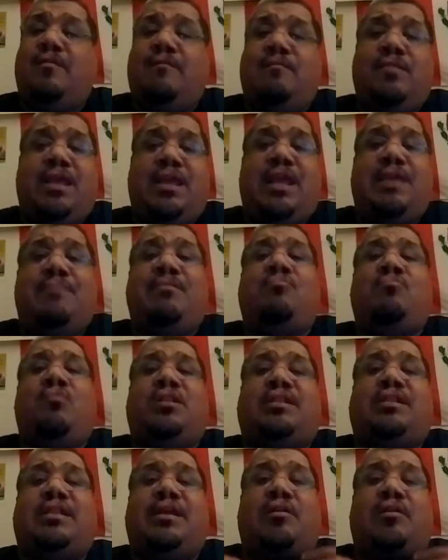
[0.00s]
even
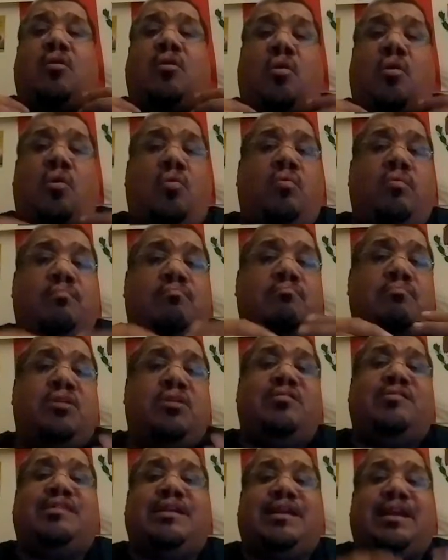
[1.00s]
within our own
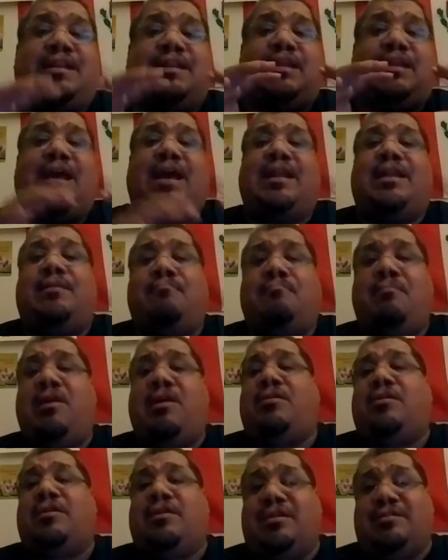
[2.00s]
music in Latin
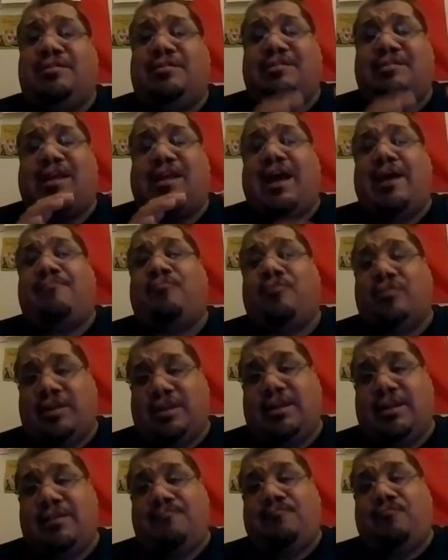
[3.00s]
America, there's
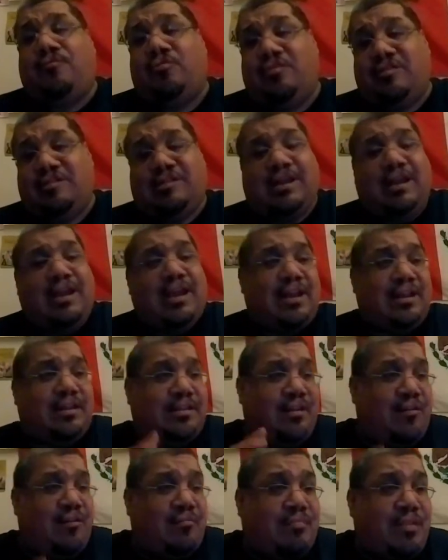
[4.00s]
African influence. I gotta
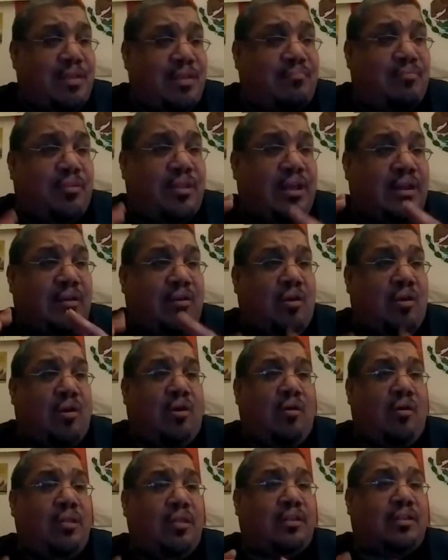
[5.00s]
tell people that
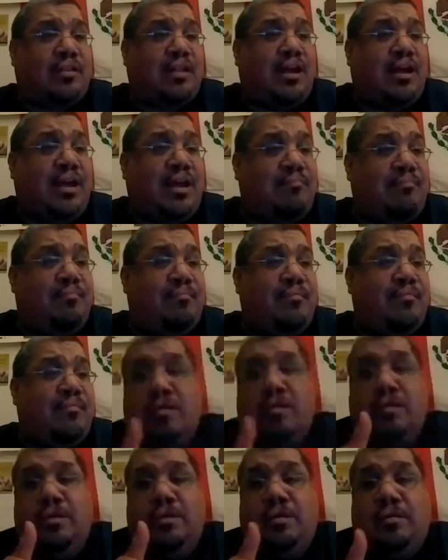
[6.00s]
all the time.
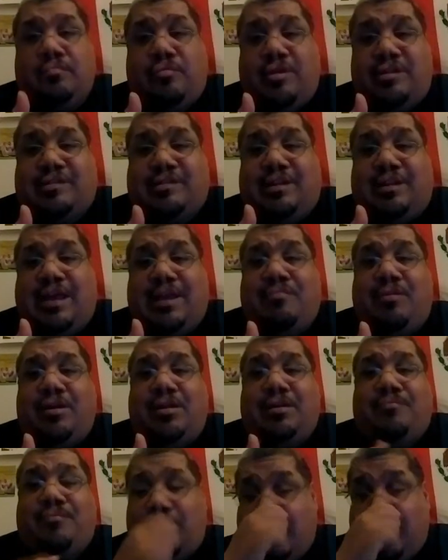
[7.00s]
Press the like button
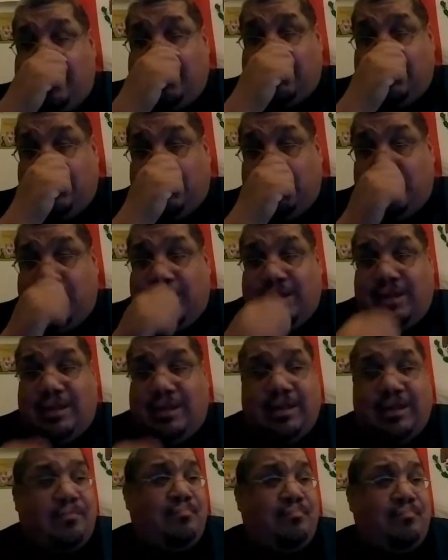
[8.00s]
if you guys are joining
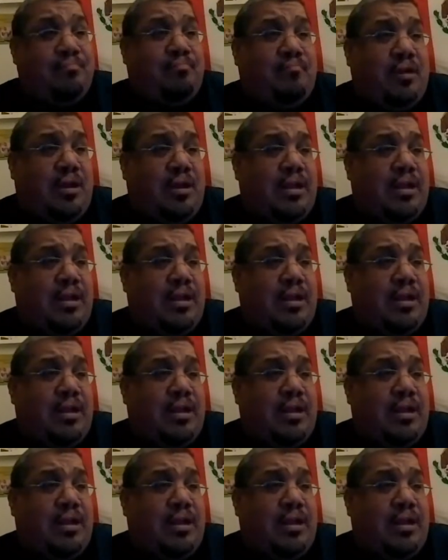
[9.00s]
in. But